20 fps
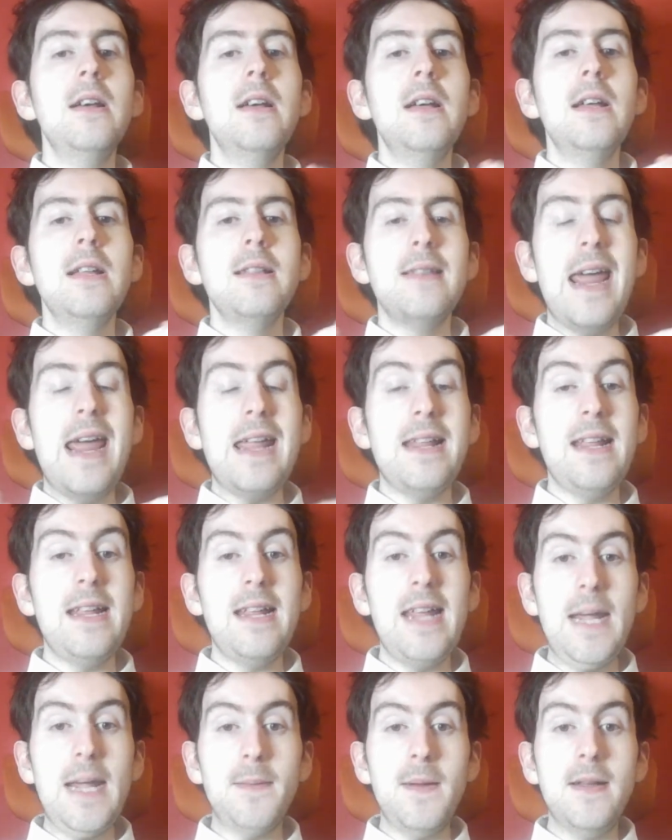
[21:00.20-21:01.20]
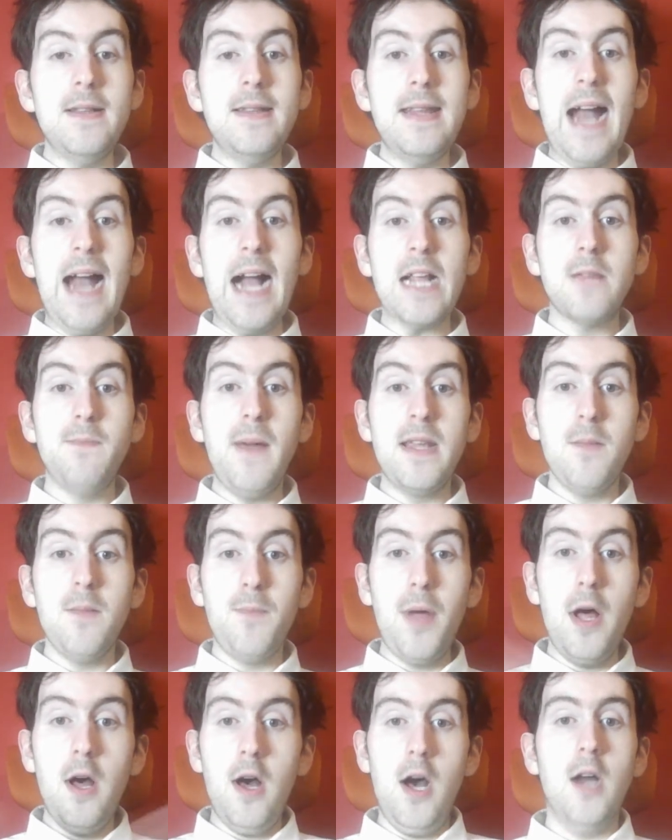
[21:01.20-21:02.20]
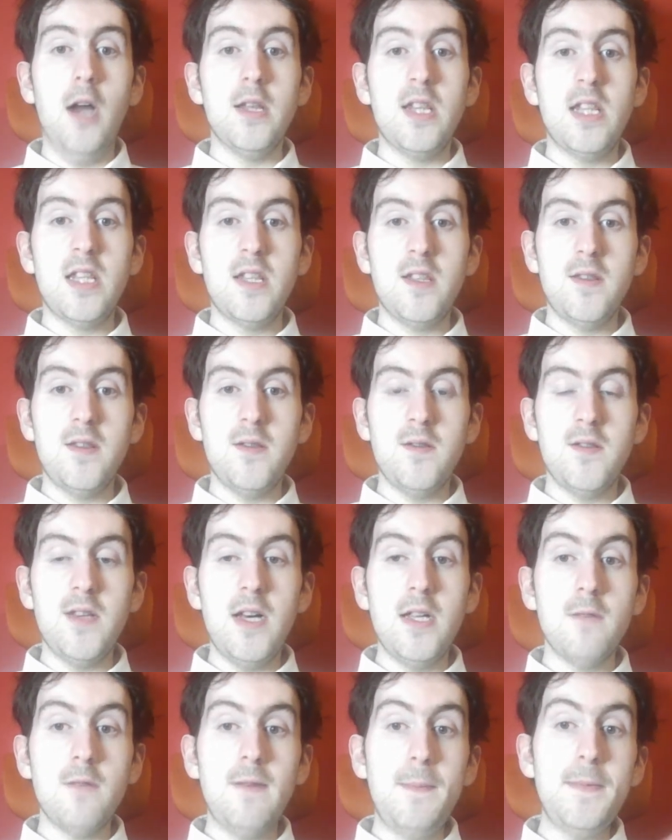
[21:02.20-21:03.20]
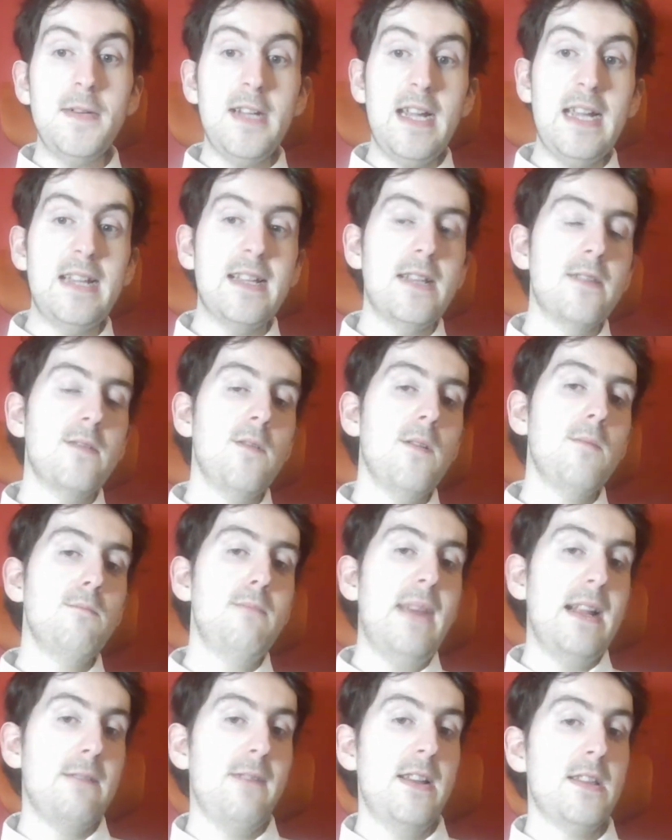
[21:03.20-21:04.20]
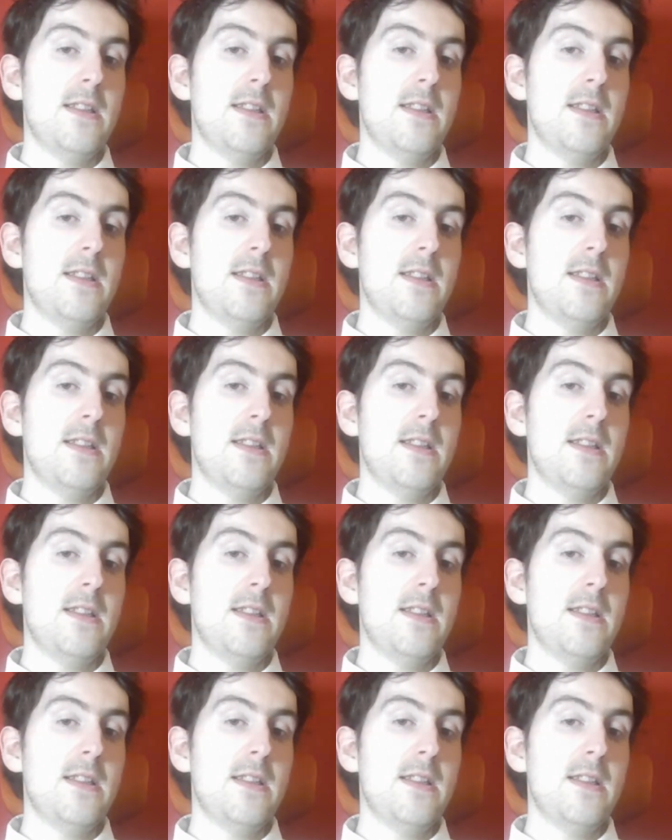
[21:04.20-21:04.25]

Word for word: they even deactivate the pods so that refugees can sort of make their way to the